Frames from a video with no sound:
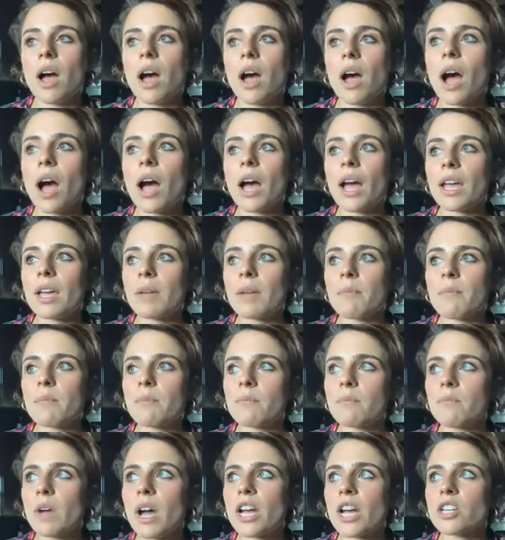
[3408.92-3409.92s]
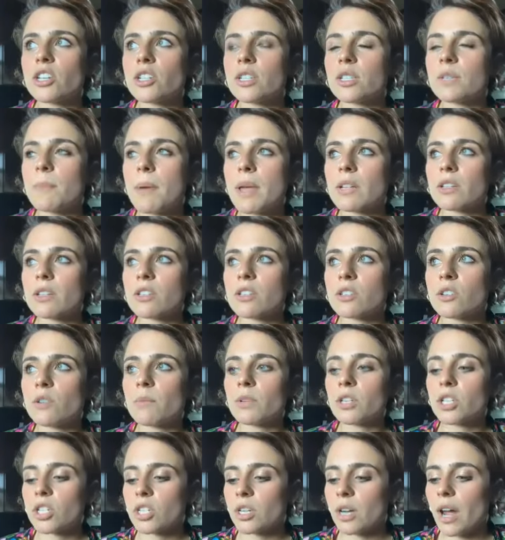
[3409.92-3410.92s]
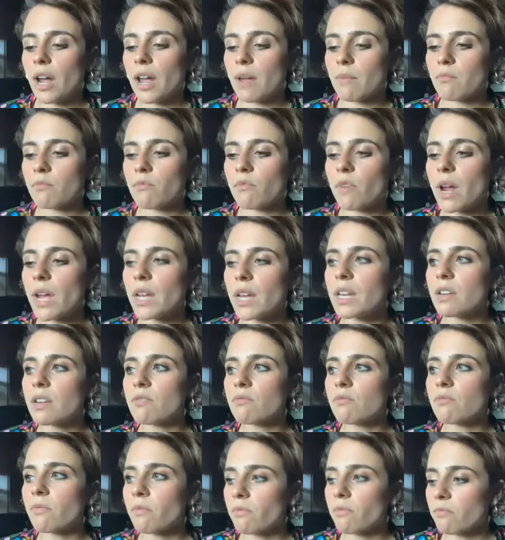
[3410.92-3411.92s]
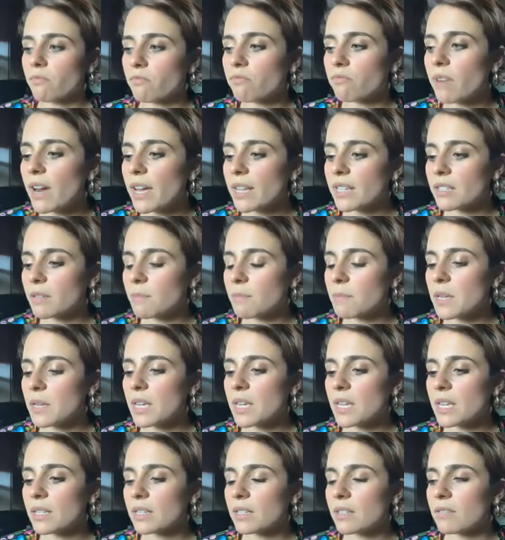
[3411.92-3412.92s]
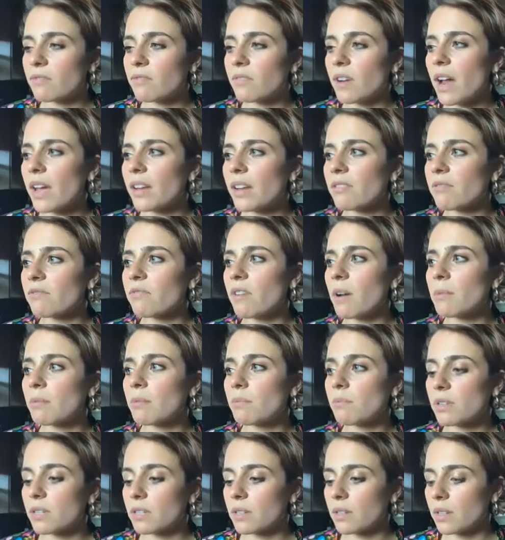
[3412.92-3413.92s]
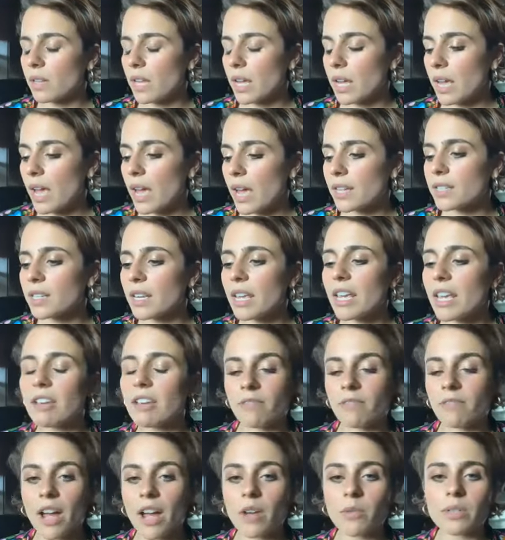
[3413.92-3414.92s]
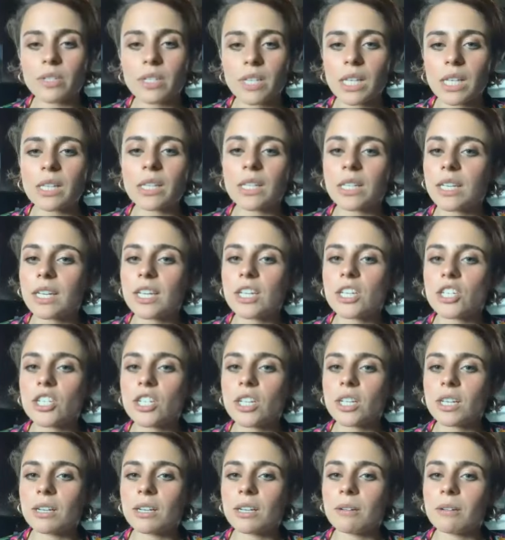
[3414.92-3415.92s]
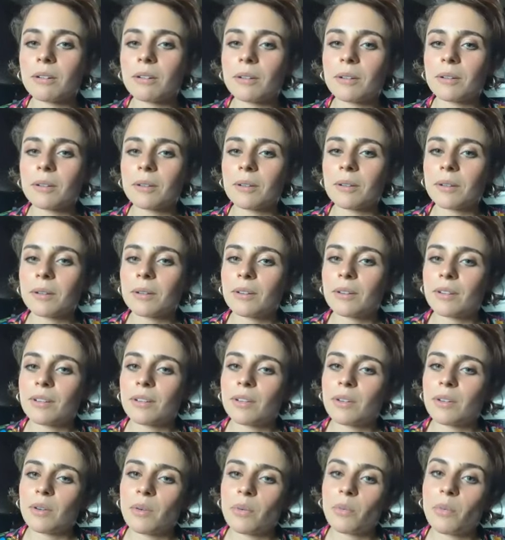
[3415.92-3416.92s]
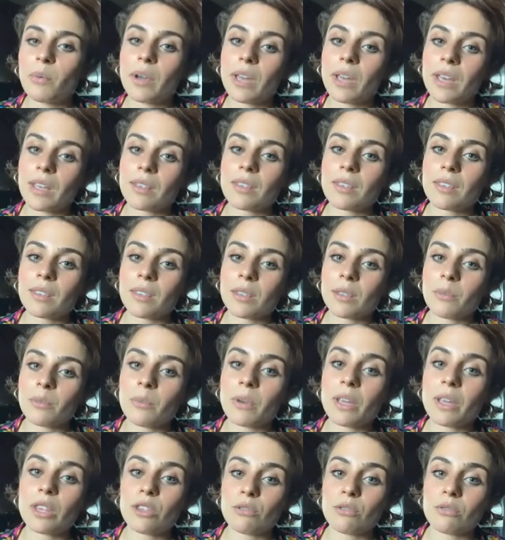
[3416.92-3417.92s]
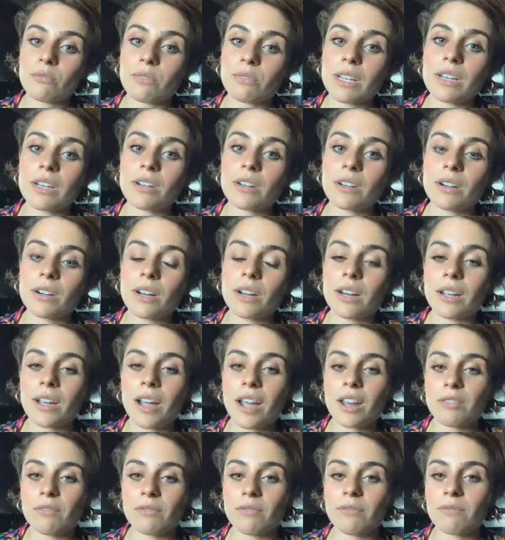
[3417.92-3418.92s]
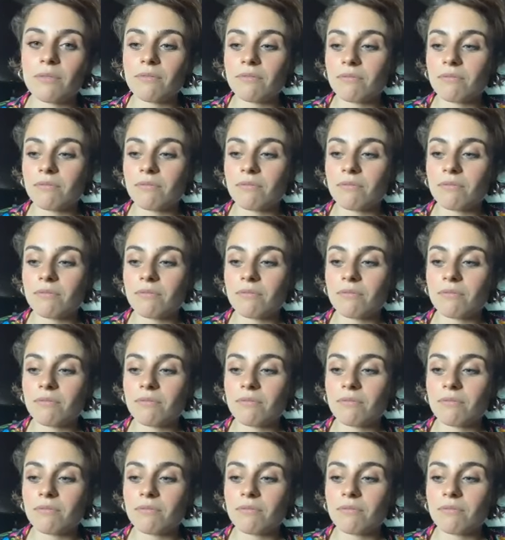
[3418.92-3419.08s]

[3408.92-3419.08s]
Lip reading: I just spend so much time writing recipes kind of from the, like, as if I was in the kitchen with the reader and kind of